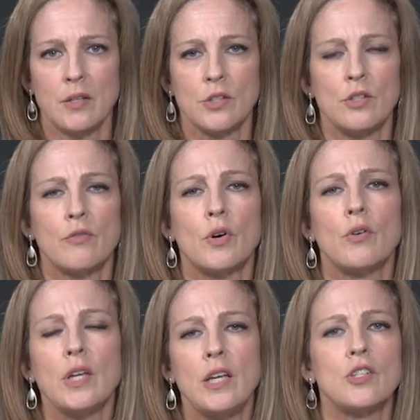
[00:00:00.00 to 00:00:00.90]
to
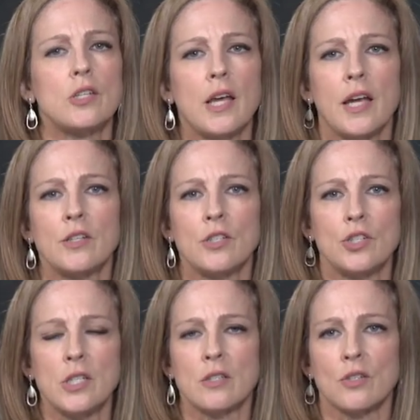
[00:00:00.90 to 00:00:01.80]
devote each day to
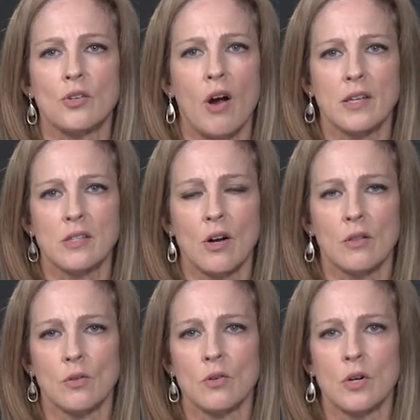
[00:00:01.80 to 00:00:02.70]
Jesus Christ our
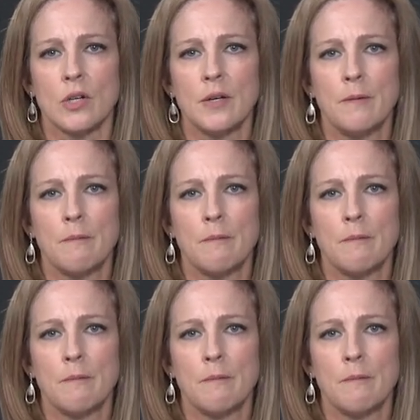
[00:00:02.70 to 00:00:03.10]
Lord.